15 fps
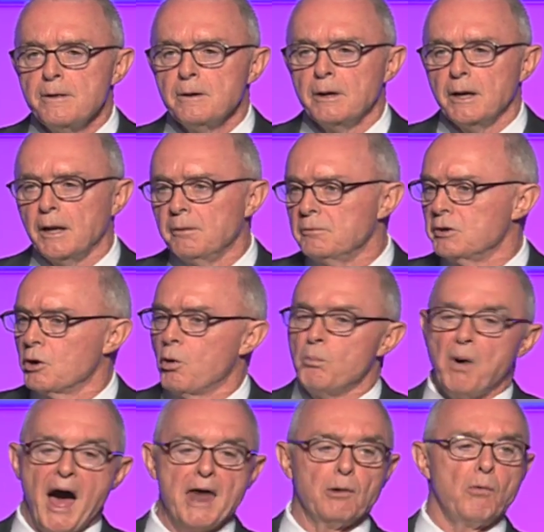And, you know,
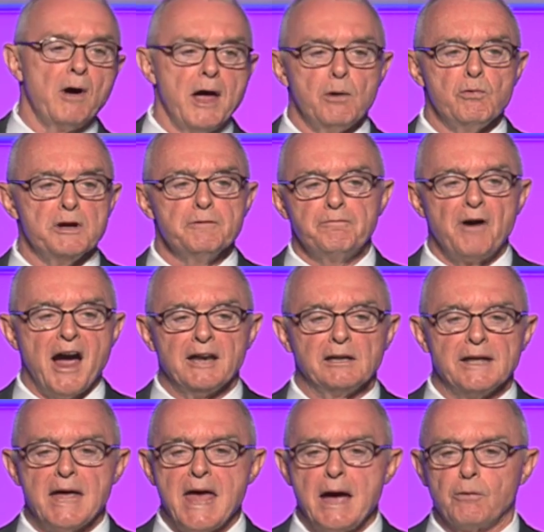by the way, we
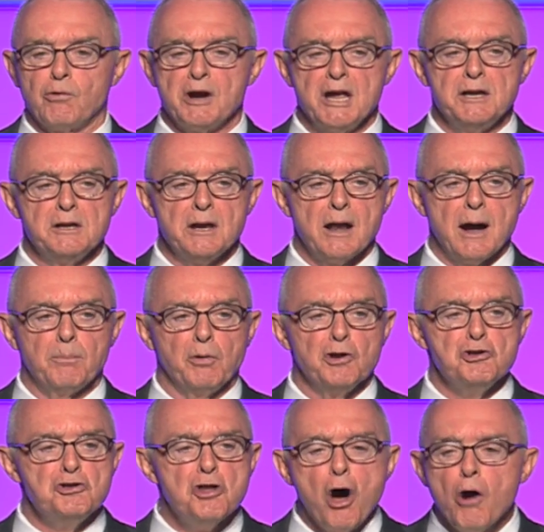finally hit, we ended up with
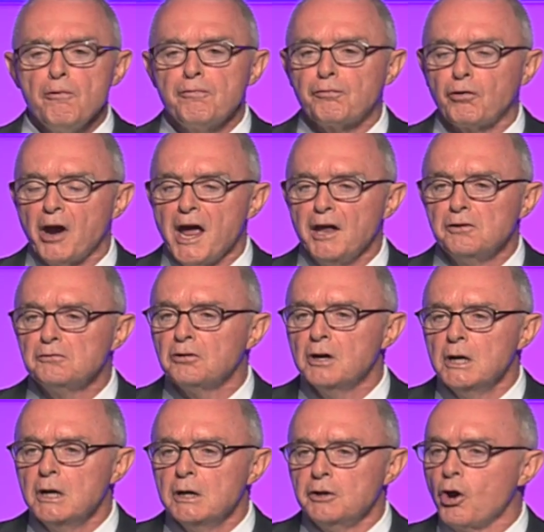no friends.
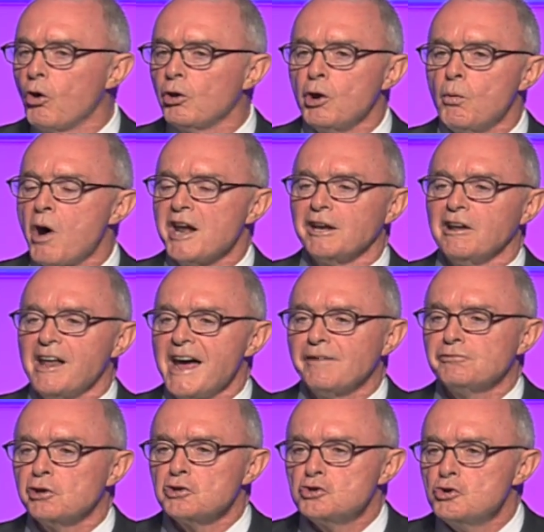The only one
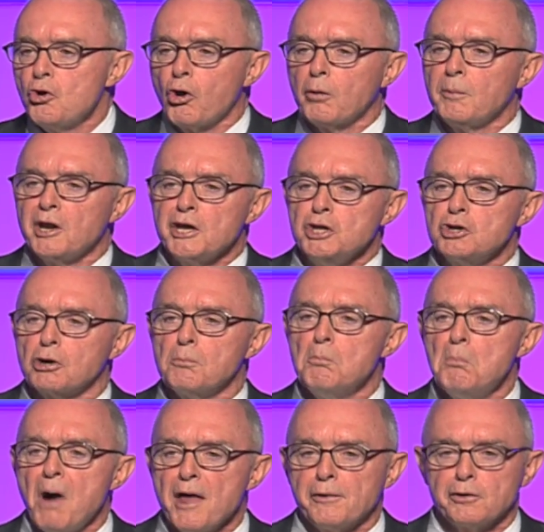left is normally your
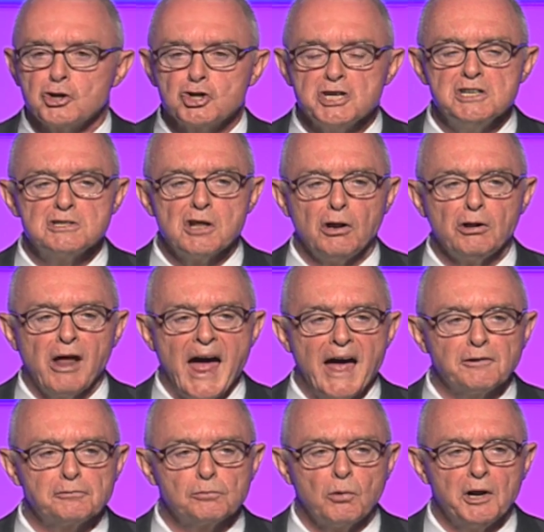mother. She's the
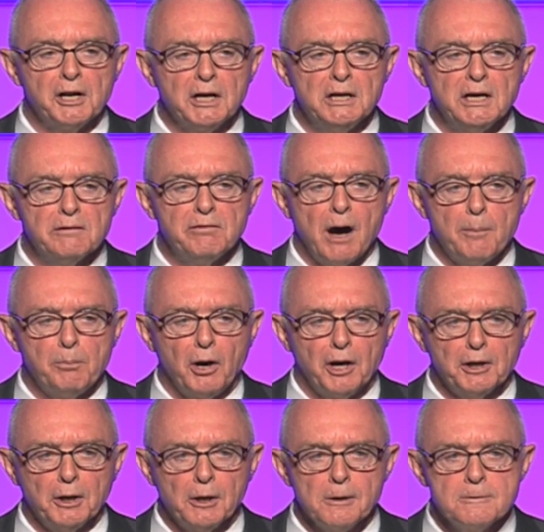last one to give up
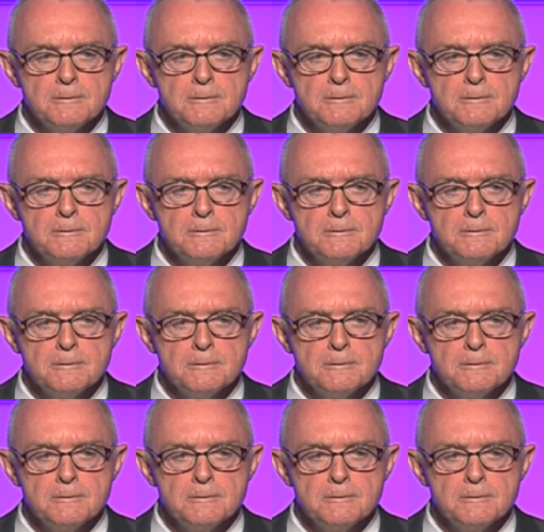on you.